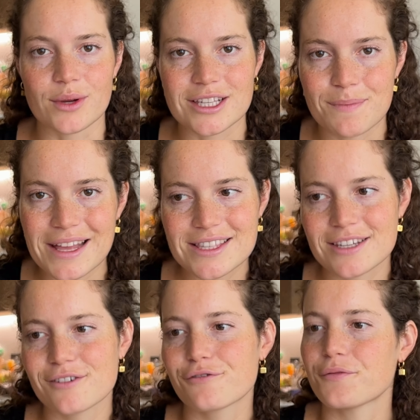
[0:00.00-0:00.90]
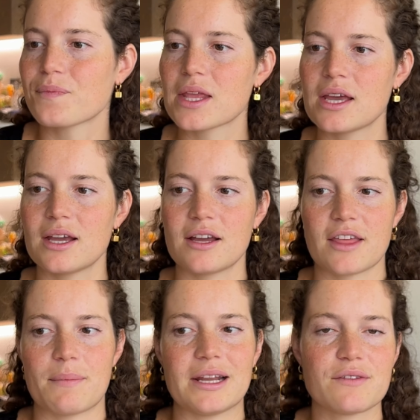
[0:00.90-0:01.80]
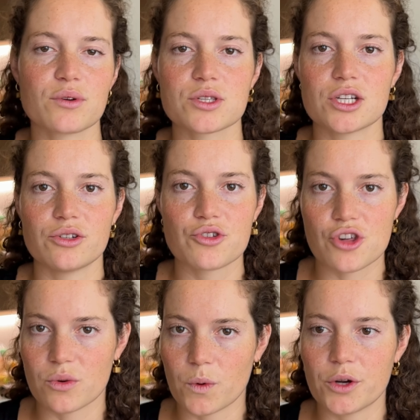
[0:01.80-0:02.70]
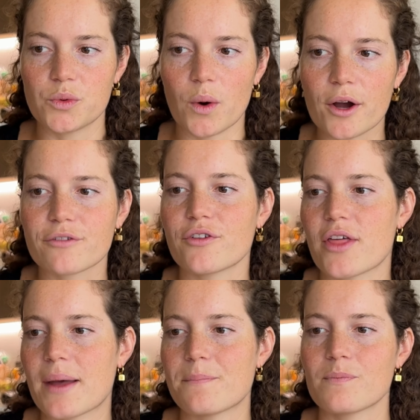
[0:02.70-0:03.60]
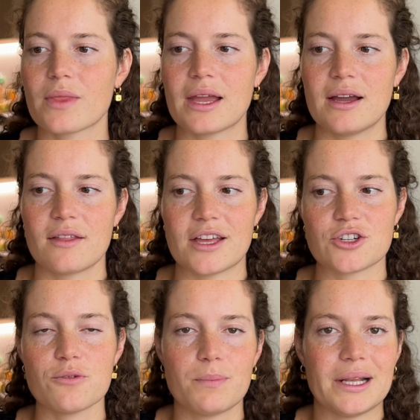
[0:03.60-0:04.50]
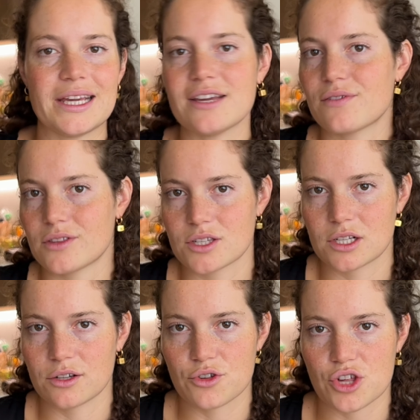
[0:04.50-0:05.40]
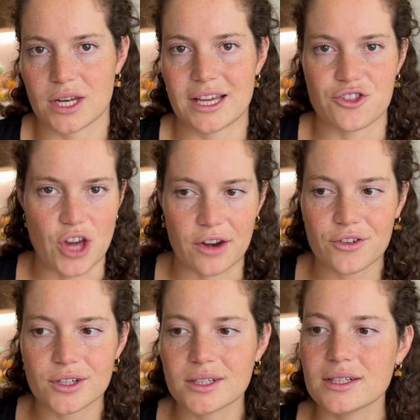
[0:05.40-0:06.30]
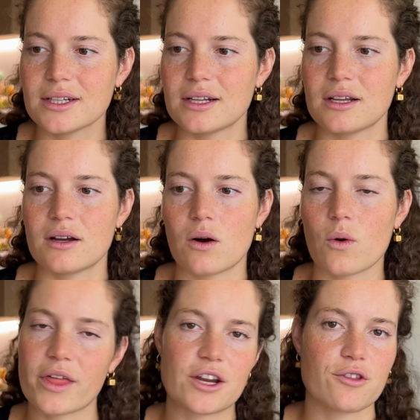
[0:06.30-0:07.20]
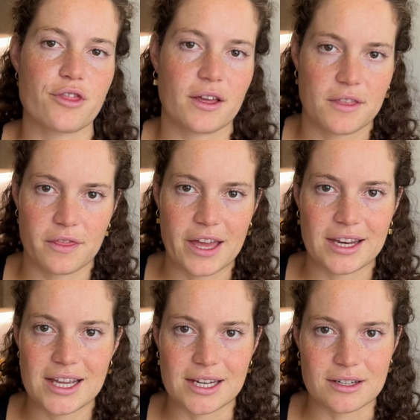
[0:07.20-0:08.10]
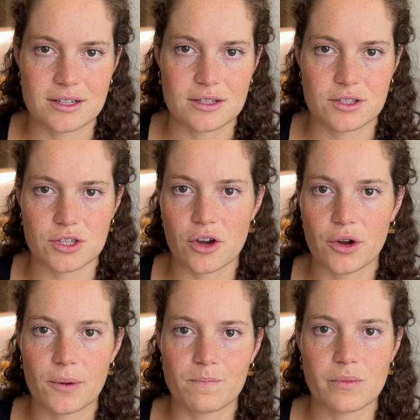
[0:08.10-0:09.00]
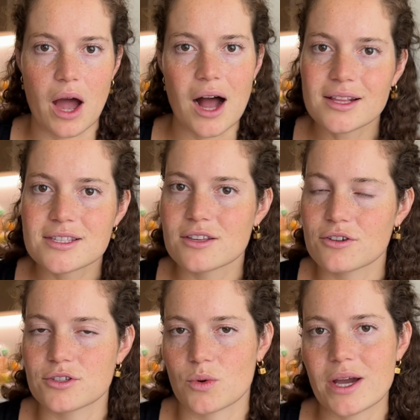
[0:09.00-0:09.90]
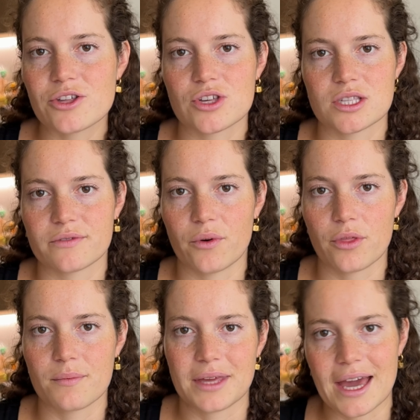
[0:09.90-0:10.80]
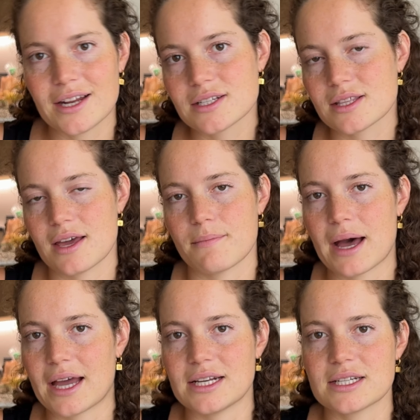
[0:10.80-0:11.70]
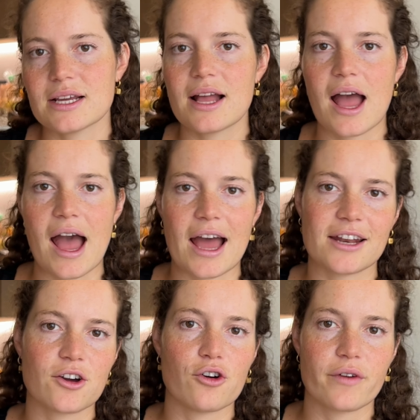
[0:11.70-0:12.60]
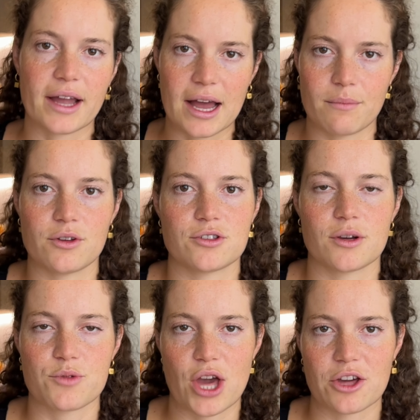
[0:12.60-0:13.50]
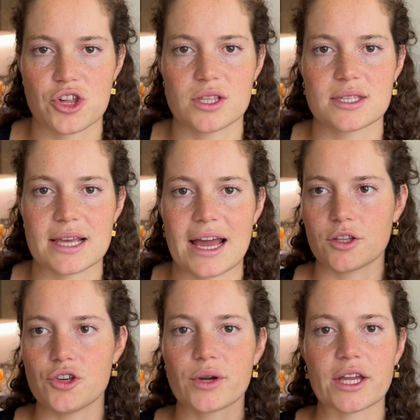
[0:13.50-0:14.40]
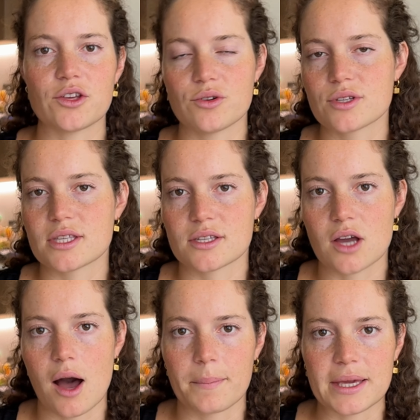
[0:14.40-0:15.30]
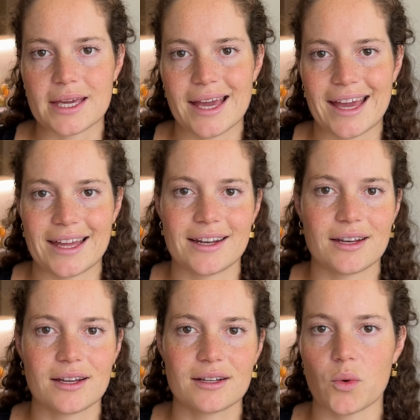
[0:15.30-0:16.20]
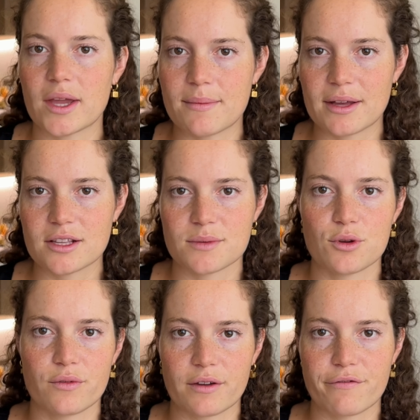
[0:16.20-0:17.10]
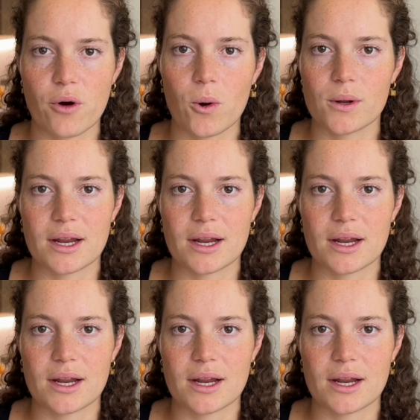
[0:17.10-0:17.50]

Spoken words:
expensive, they believe your solution won't work for them, they don't believe in the solution in general, or they don't think that they need it. So answer those questions for them, get into their mind and overcome those objections. And you can use this copy in your emails moving forward.